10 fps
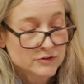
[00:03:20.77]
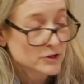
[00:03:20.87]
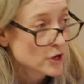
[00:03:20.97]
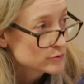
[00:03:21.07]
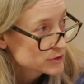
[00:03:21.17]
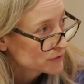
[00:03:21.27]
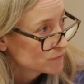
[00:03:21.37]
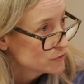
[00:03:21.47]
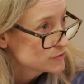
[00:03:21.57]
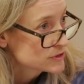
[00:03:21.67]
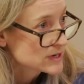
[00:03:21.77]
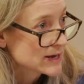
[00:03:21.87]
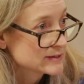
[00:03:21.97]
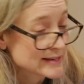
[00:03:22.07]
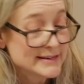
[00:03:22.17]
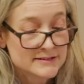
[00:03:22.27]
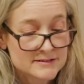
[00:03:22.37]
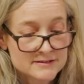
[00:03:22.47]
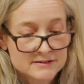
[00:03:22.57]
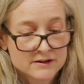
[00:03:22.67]
the coaching routes and
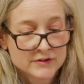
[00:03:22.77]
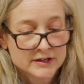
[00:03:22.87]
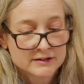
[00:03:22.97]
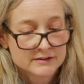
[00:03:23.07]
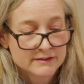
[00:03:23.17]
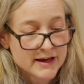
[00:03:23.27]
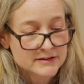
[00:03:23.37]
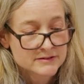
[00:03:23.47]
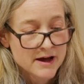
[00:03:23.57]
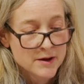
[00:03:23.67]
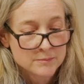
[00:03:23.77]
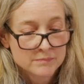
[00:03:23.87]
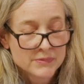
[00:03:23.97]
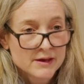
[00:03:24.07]
inns of England at that time.